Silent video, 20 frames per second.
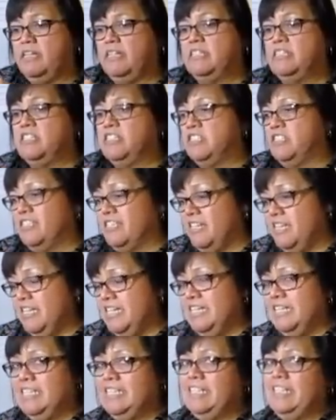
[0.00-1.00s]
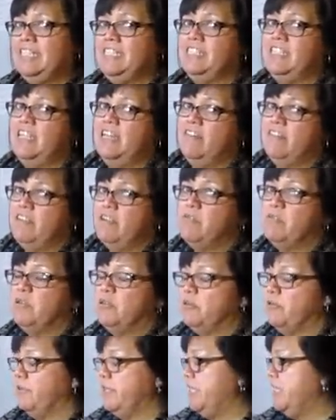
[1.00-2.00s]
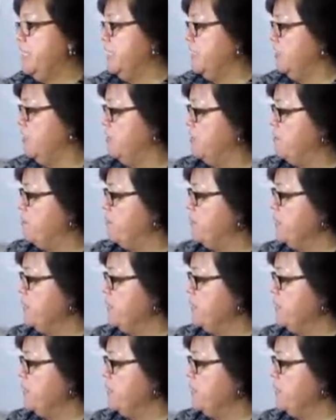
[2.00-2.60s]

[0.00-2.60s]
It's just nice to have that rotary cutter.